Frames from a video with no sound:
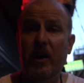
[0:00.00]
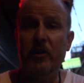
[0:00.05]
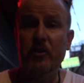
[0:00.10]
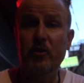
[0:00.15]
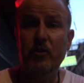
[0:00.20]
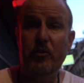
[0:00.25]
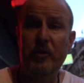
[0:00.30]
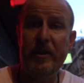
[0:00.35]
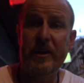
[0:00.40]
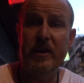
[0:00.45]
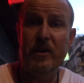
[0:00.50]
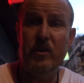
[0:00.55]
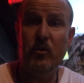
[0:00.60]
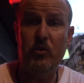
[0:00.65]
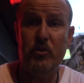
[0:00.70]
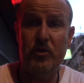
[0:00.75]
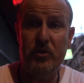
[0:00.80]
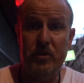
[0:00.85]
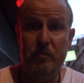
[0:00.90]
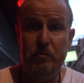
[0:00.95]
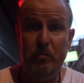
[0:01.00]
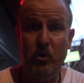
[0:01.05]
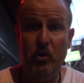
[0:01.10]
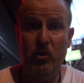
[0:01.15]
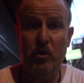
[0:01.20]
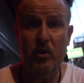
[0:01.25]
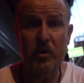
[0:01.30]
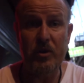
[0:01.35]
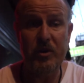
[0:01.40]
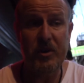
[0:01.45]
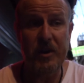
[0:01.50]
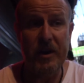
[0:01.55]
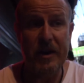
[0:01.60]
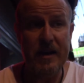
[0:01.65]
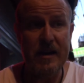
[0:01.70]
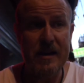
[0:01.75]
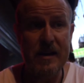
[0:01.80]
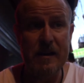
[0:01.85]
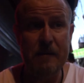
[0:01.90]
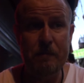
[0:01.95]
I'd already ordered the pork
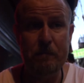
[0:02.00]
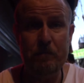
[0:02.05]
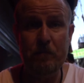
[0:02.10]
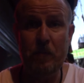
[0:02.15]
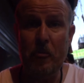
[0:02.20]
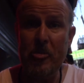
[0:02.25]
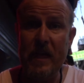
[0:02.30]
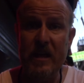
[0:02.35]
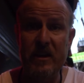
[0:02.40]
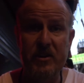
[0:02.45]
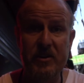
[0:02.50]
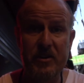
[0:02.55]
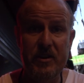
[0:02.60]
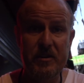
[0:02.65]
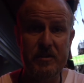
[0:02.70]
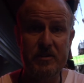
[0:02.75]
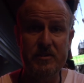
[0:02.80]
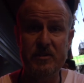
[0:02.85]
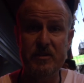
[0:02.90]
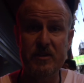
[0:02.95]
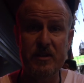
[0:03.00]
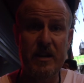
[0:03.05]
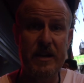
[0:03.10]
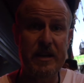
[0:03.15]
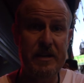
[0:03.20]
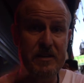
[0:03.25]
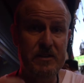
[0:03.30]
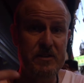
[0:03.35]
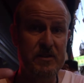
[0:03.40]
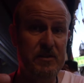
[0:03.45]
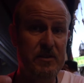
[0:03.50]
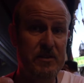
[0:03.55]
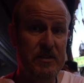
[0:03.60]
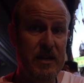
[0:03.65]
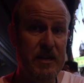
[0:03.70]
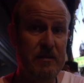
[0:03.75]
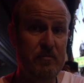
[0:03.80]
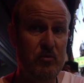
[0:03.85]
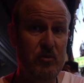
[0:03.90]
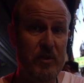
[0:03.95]
and I noticed the ladies on the
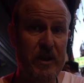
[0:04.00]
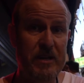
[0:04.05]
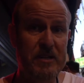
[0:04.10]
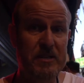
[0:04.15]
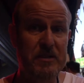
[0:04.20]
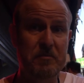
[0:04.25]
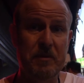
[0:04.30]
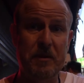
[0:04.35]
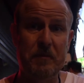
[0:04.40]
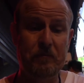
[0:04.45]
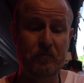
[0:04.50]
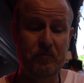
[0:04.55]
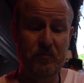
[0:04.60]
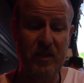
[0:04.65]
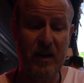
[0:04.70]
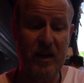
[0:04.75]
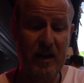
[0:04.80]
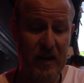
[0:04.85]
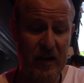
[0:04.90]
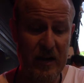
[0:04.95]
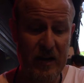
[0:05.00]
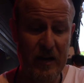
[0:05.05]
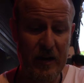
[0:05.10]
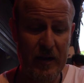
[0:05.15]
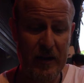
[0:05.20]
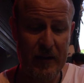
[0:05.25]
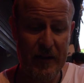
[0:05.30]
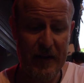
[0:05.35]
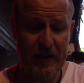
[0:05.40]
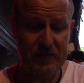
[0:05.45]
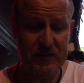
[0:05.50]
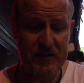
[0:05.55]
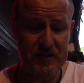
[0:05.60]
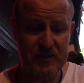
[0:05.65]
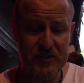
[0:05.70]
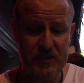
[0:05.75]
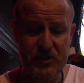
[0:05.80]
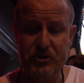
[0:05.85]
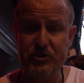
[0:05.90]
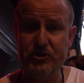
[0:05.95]
table next to me had this
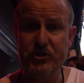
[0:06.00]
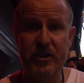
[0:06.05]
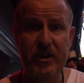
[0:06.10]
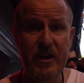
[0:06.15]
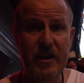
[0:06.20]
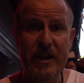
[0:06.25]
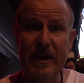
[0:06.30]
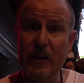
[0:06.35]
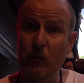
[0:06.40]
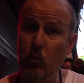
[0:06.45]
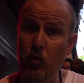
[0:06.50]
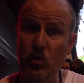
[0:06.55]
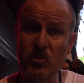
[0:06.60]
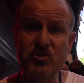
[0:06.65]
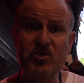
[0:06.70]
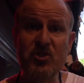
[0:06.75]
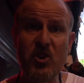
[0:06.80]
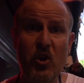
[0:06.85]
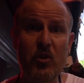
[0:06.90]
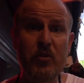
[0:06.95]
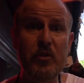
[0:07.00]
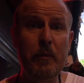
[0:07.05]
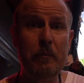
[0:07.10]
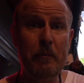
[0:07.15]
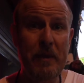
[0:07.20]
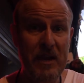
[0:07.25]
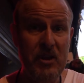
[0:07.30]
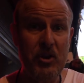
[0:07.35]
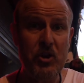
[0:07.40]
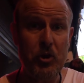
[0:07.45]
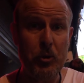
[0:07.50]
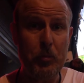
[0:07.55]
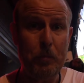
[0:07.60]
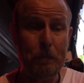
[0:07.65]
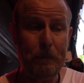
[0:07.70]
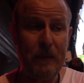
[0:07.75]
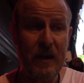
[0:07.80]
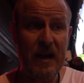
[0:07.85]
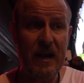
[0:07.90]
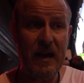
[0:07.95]
dish. It wasn't on the menu
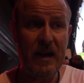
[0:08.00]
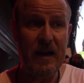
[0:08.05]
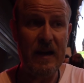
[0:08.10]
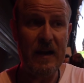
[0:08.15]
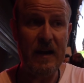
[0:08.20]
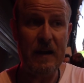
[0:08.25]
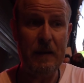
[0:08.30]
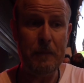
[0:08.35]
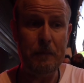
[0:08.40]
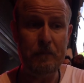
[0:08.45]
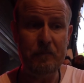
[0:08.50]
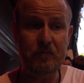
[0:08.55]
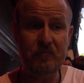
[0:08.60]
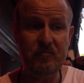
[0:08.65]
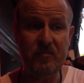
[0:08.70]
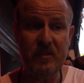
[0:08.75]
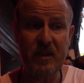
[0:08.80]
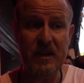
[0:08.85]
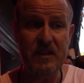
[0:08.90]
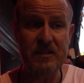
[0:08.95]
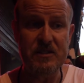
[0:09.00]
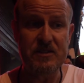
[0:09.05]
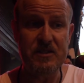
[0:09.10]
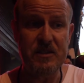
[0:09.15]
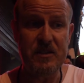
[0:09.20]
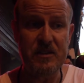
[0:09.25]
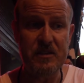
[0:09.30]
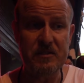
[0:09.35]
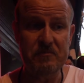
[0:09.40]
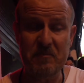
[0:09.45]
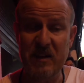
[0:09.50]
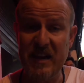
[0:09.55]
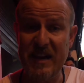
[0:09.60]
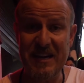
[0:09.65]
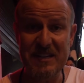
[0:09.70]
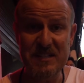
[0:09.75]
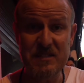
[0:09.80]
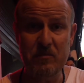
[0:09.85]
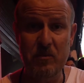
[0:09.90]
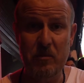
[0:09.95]
and so I
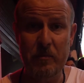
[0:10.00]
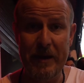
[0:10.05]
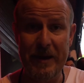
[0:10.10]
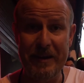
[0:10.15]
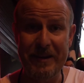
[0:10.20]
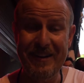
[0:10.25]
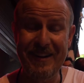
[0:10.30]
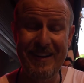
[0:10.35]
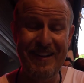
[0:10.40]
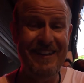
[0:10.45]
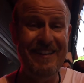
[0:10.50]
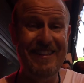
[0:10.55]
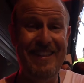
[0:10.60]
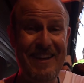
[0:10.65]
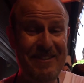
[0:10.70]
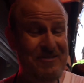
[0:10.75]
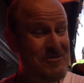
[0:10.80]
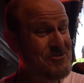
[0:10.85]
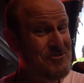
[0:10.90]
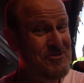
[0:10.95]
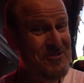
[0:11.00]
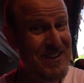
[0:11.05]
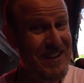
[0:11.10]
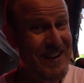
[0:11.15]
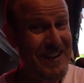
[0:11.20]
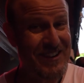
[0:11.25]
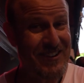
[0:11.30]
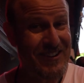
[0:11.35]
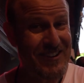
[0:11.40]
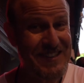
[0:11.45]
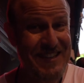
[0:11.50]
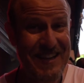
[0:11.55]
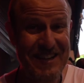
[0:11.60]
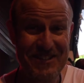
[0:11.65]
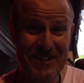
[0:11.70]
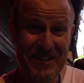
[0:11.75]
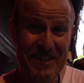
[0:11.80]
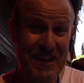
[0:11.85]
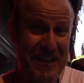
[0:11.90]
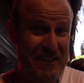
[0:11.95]
asked them about it and they were really nice. They
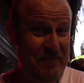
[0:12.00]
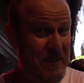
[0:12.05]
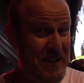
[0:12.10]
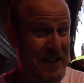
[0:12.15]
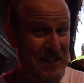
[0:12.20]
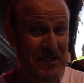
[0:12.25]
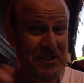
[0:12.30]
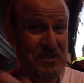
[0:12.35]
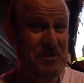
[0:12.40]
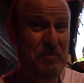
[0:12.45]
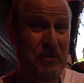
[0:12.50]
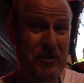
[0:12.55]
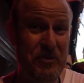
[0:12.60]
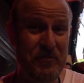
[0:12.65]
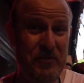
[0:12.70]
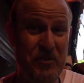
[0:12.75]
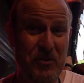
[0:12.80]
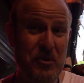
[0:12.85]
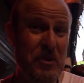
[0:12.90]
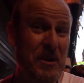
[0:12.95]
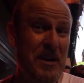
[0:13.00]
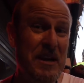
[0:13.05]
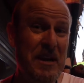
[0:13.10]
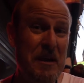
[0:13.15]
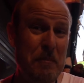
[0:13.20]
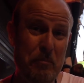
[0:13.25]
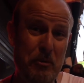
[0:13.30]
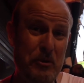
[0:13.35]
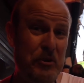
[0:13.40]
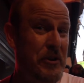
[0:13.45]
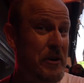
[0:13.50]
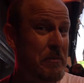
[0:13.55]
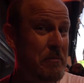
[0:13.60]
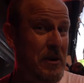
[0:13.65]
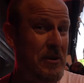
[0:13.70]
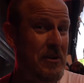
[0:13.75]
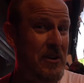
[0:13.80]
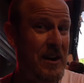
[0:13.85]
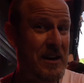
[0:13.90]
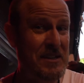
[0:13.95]
actually gave me a little spoonful, put it on
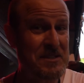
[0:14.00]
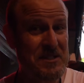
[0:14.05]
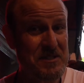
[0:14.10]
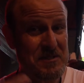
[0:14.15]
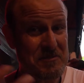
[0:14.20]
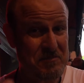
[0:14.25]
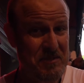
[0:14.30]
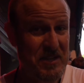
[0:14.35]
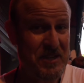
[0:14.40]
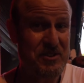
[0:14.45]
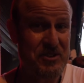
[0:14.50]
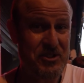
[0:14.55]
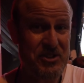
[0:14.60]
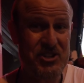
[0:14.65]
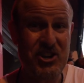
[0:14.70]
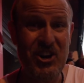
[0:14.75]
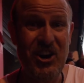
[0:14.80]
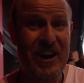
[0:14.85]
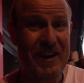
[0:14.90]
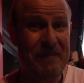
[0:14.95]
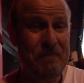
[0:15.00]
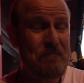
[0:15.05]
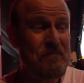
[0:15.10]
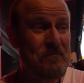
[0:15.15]
my rice and said, "You try."